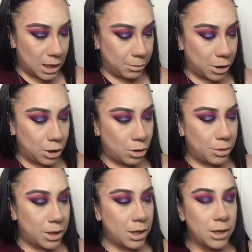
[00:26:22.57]
And I'm gonna go
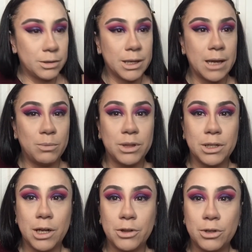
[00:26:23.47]
in again with
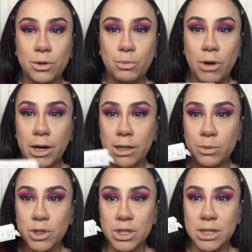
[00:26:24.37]
another new product,
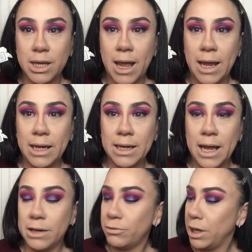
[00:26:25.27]
which is the Hank &
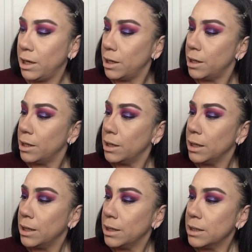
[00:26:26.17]
Henry
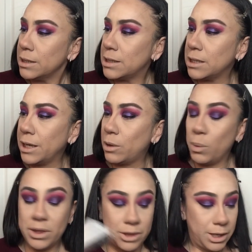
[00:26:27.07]
Slick
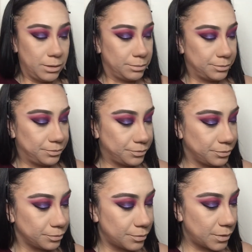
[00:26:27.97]
With It.
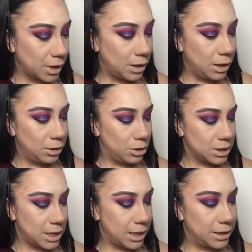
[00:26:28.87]
It
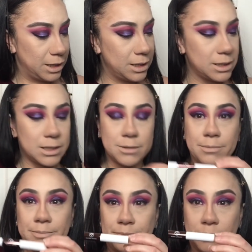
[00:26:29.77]
looks like this,
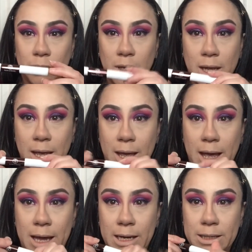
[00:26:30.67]

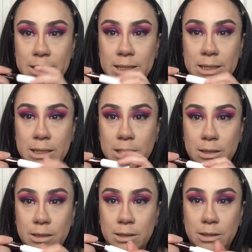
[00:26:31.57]
and it's
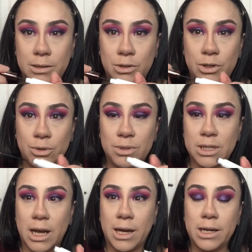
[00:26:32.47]

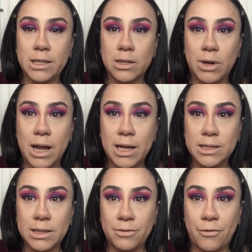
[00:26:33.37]
two-sided, so it
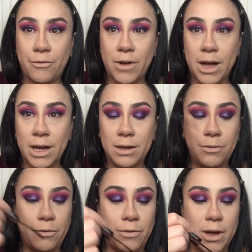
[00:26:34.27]
has the fine
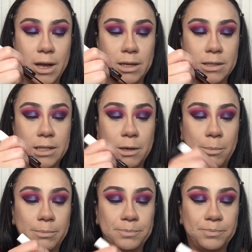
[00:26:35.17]
tip,